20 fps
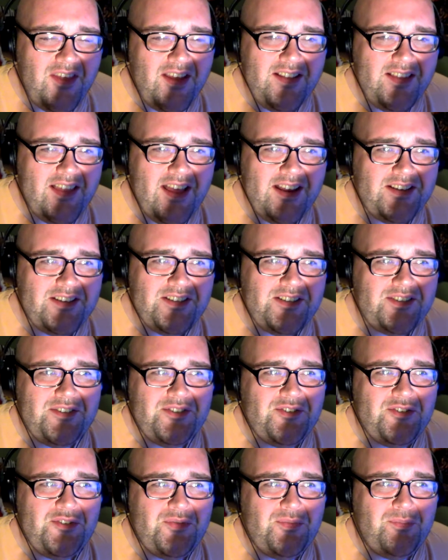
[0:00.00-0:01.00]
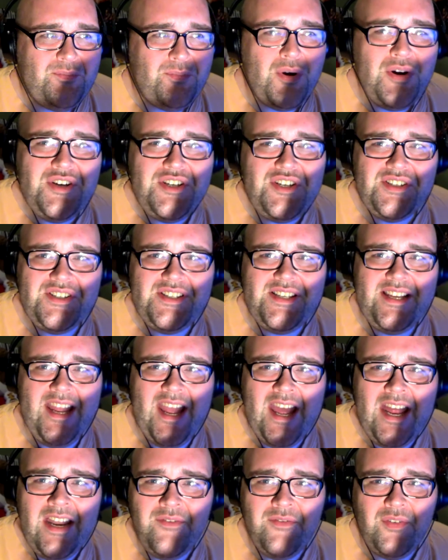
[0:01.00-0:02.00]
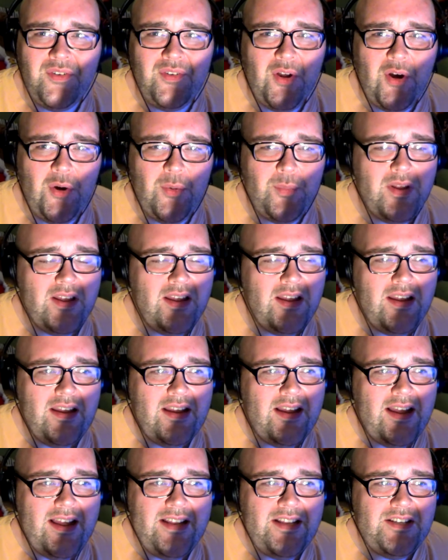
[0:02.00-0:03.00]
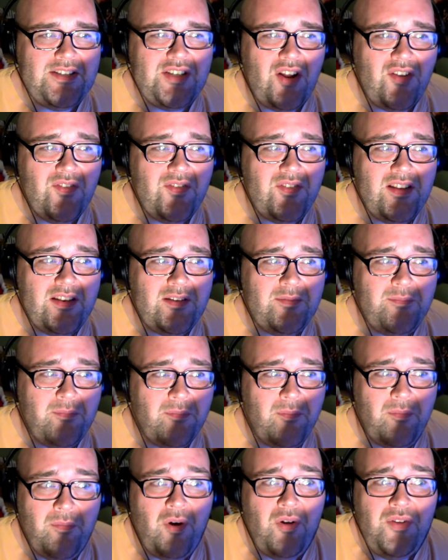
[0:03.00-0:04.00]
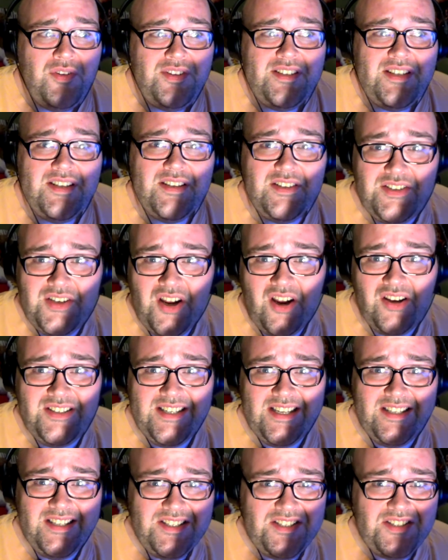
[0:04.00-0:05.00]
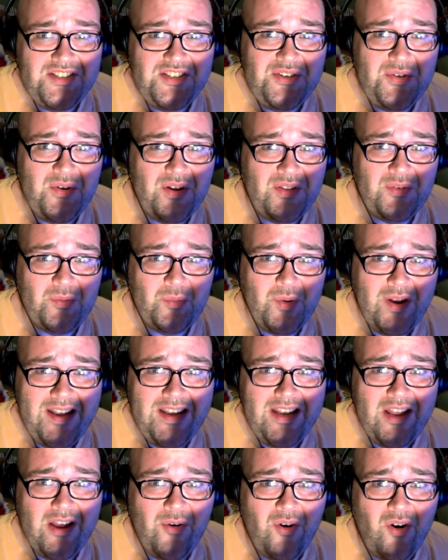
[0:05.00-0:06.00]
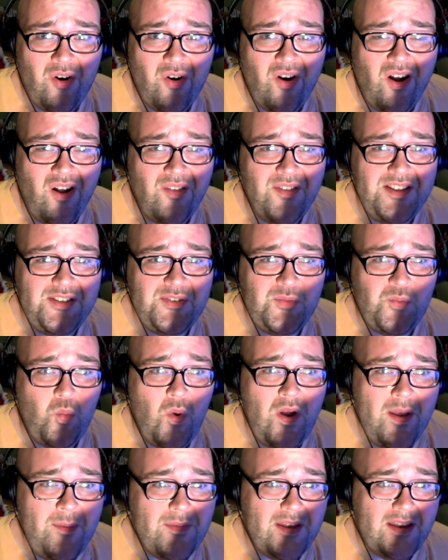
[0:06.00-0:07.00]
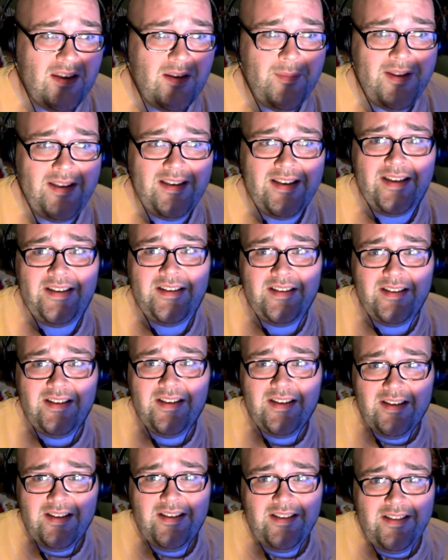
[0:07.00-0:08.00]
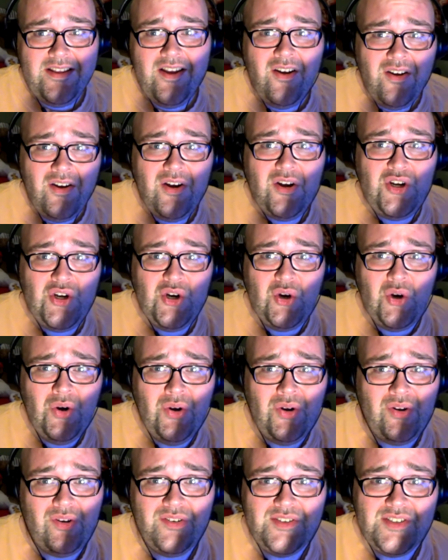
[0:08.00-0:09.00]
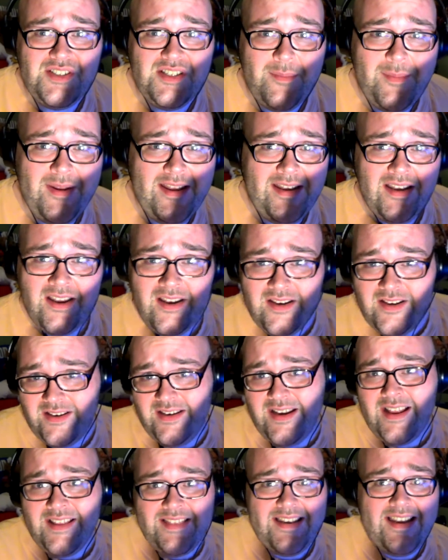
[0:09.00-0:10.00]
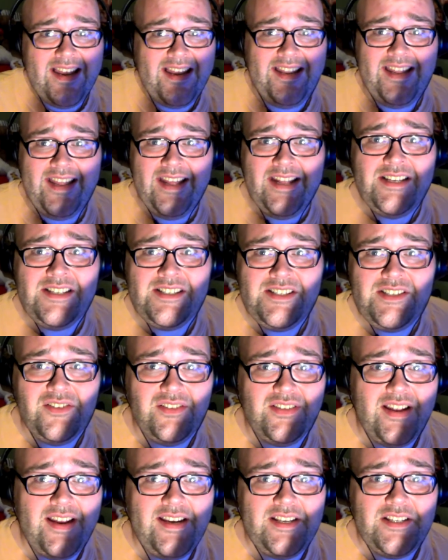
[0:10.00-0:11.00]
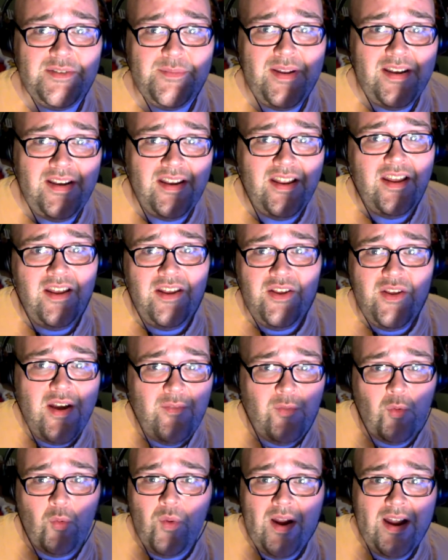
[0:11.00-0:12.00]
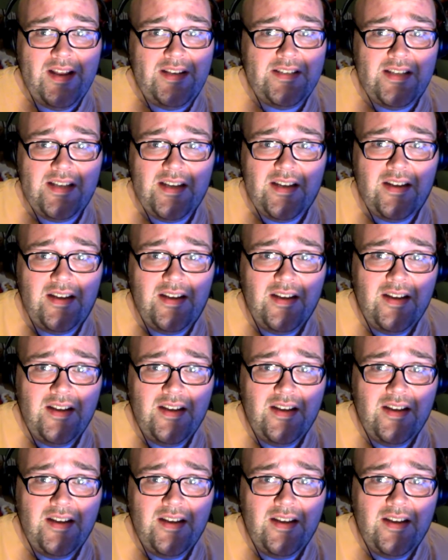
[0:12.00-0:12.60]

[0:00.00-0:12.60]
that just pushes the envelope. And it's all, and most of the songs I listen to on the radio are all these women. I mean, like young girls. I mean, nothing against you ladies. I mean, you have a right to